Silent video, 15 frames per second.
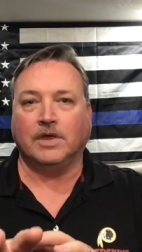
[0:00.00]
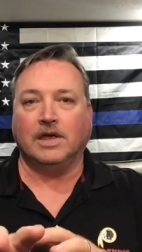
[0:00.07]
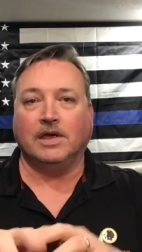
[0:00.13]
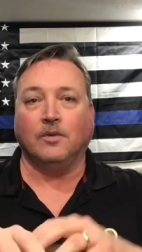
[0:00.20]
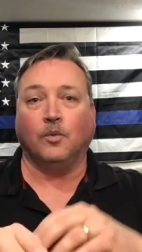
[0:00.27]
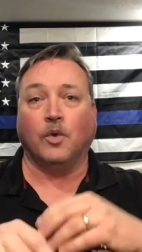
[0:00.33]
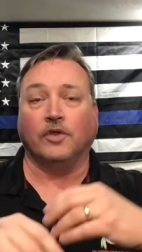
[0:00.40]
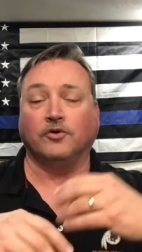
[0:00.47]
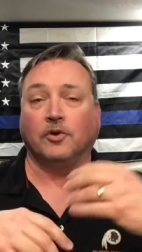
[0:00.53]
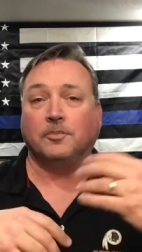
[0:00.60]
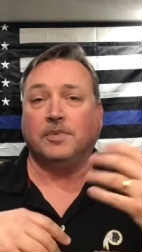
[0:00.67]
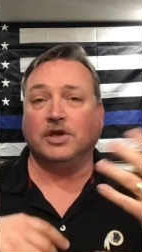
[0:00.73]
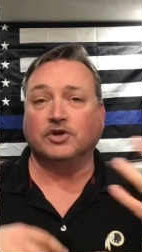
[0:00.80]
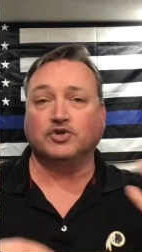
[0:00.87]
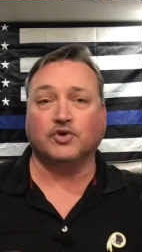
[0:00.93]
whether it
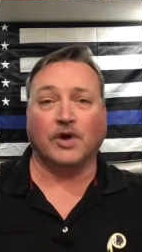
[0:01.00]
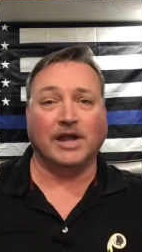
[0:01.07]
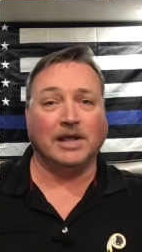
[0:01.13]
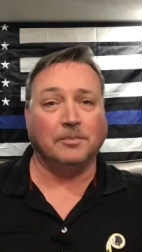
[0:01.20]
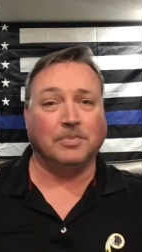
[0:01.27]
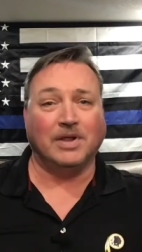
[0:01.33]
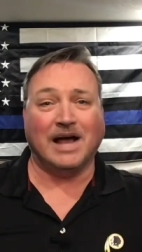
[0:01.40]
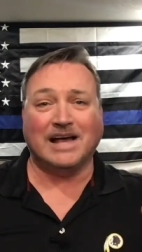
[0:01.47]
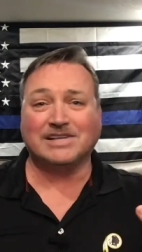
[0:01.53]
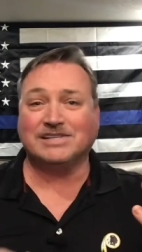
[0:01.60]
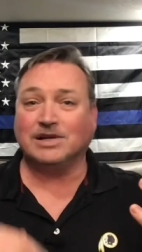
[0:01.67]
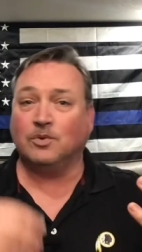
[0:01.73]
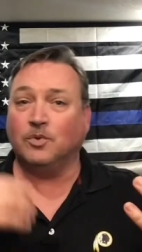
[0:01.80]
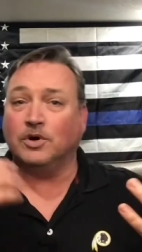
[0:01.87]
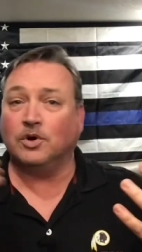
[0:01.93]
be a training
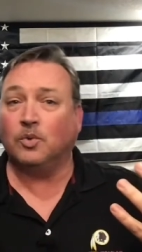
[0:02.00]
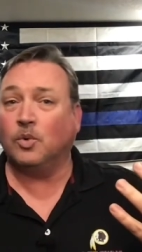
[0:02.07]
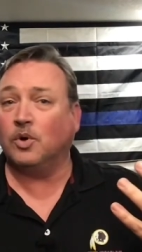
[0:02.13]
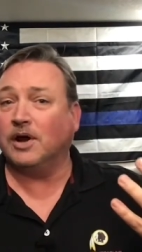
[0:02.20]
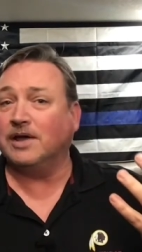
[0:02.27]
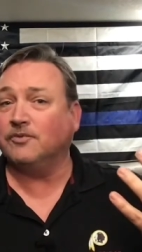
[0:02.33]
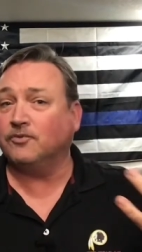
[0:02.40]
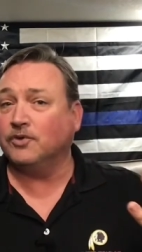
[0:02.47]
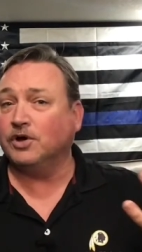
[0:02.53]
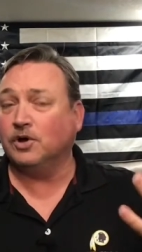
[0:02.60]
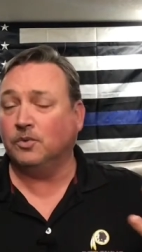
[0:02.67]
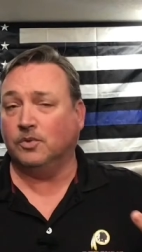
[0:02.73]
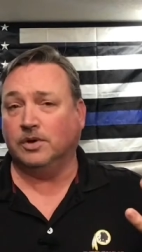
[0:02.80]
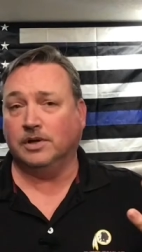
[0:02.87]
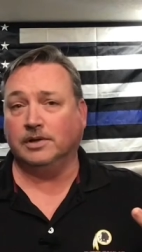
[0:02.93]
plastic one or a real
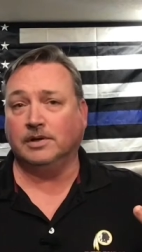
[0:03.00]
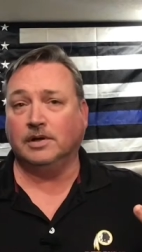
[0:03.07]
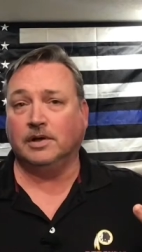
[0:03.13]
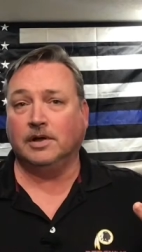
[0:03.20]
one,